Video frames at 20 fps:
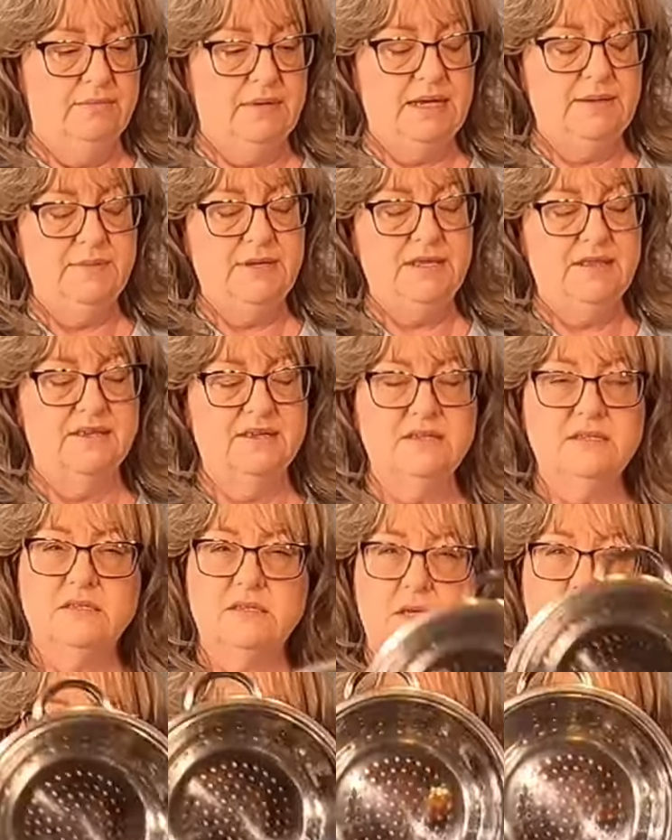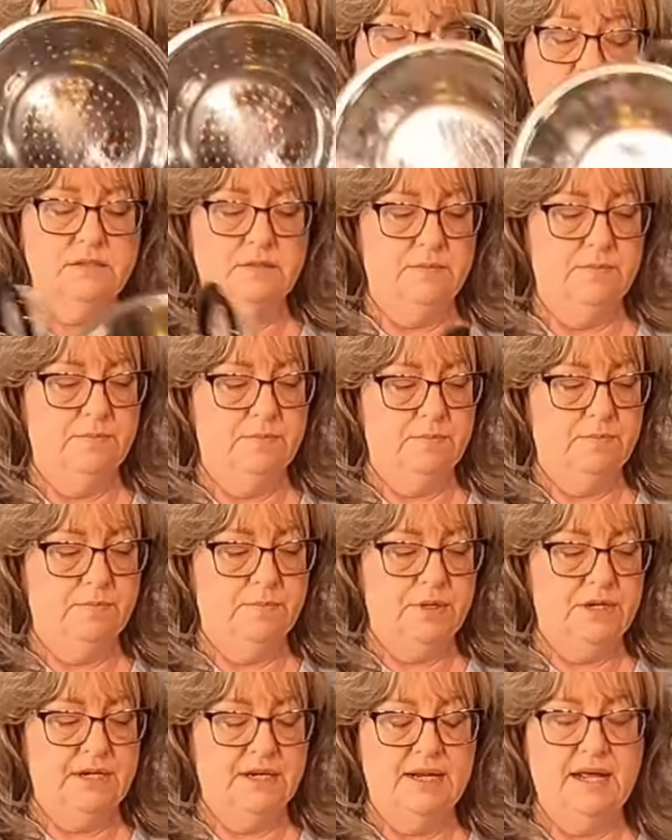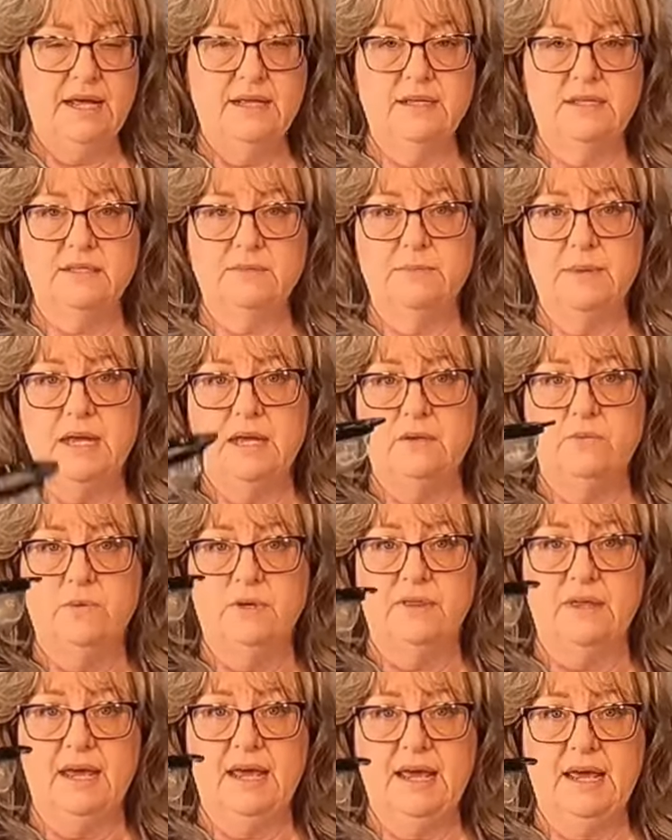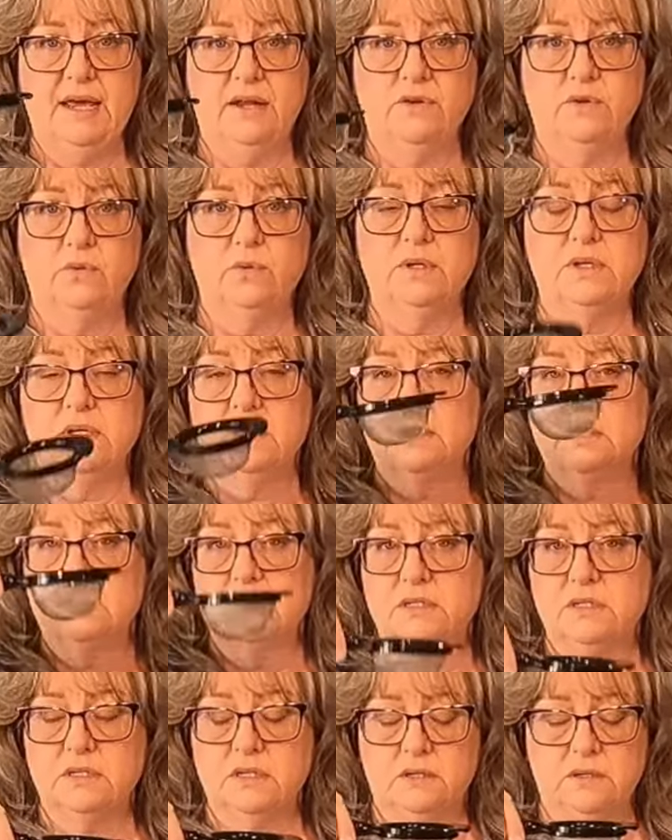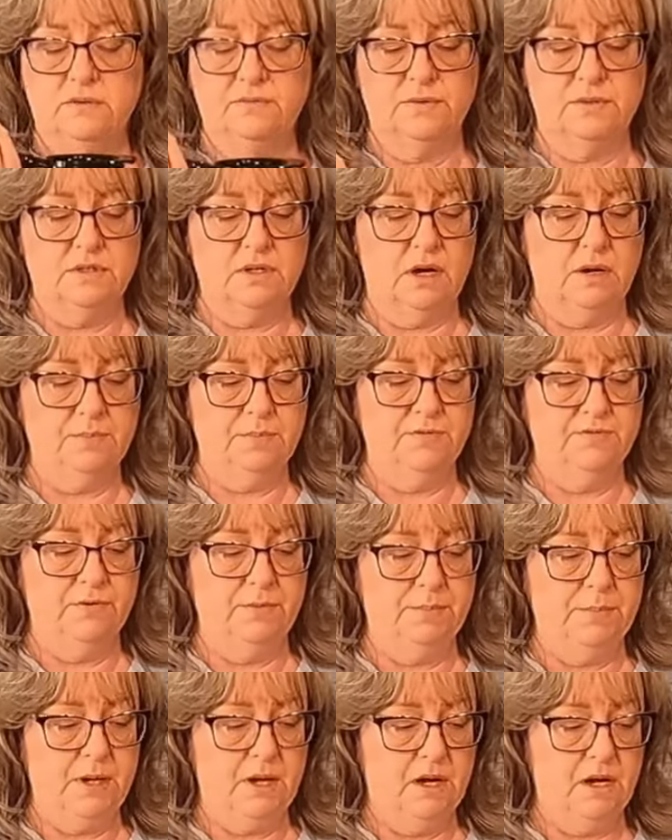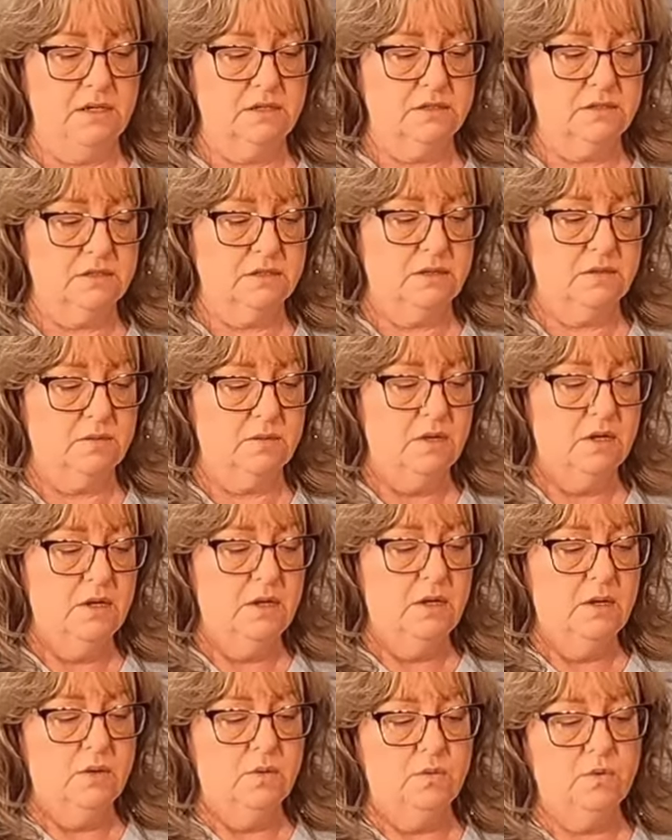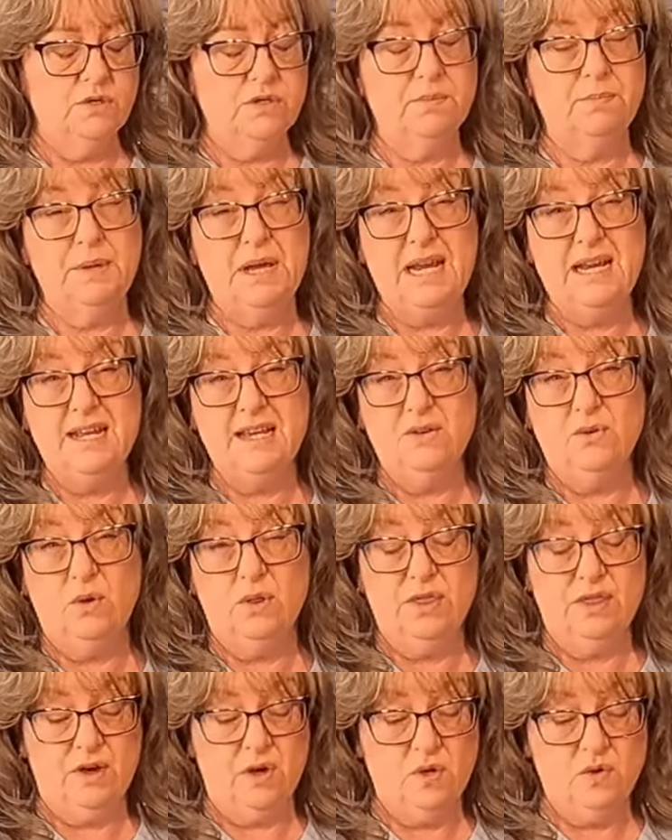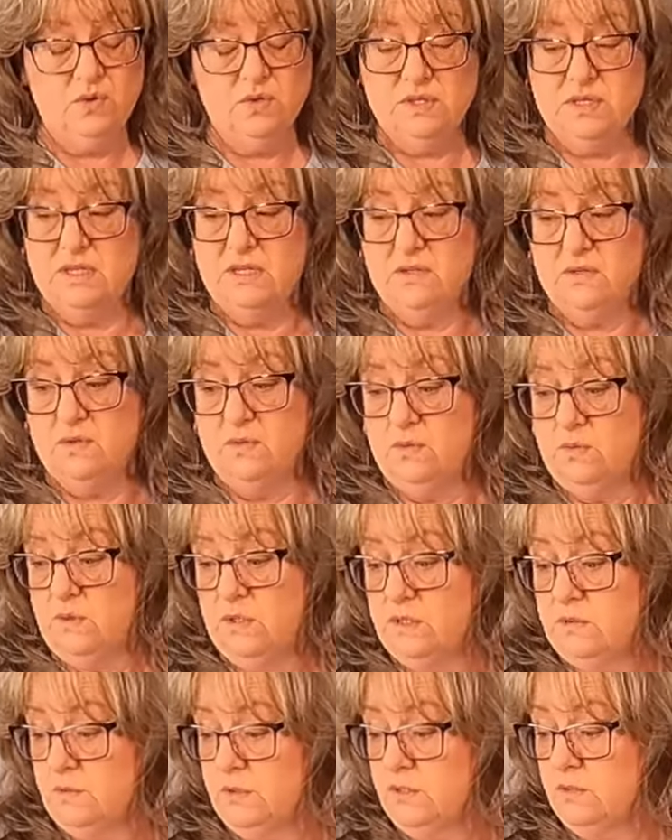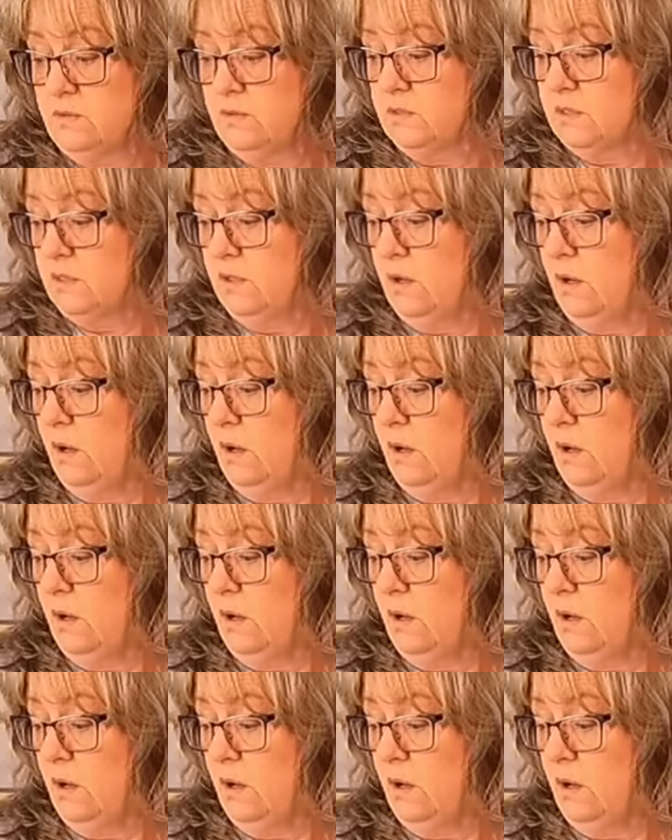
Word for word: maybe this size, but it, it's made with a handle and it can sit over top of a pot. So we're debating on those. These are the ones we use